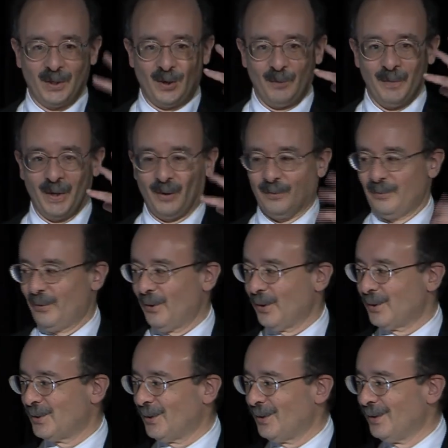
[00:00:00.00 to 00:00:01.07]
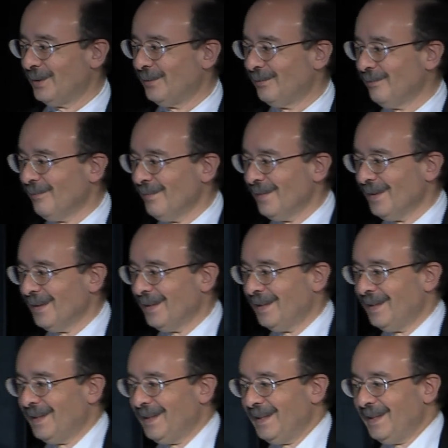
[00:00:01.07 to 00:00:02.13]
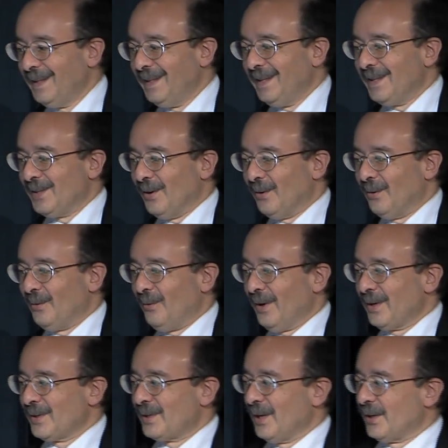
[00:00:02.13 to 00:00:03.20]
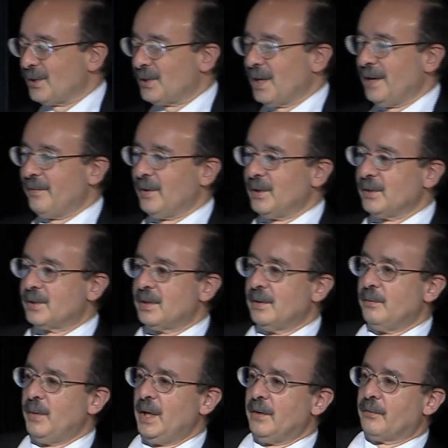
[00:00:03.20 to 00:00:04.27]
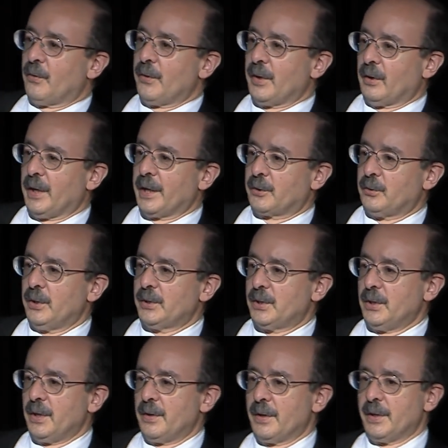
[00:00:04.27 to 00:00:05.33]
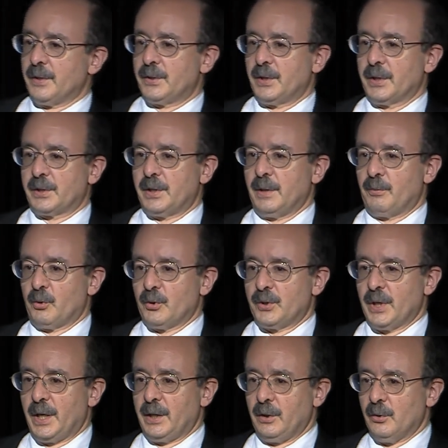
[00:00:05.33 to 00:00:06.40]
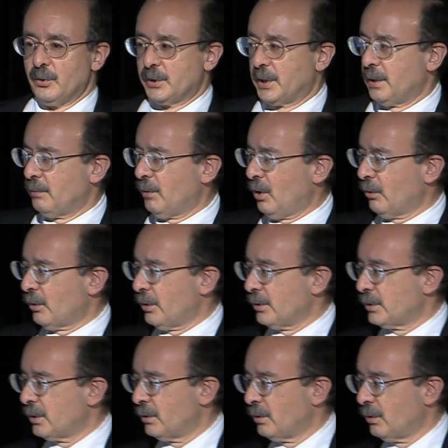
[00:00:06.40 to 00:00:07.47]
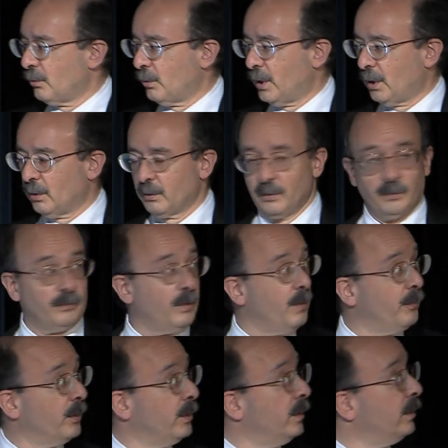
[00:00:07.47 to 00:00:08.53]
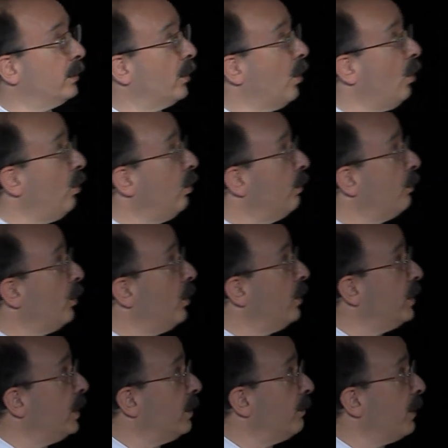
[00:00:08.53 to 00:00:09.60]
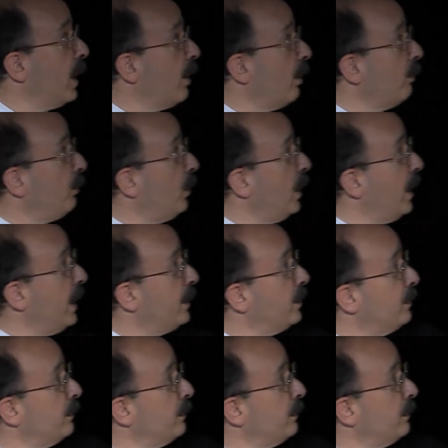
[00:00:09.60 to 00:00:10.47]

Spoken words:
our metal furniture. So what does such savings mean for the electricity that is 60% used in motors? Well, from the coal burned in the power plant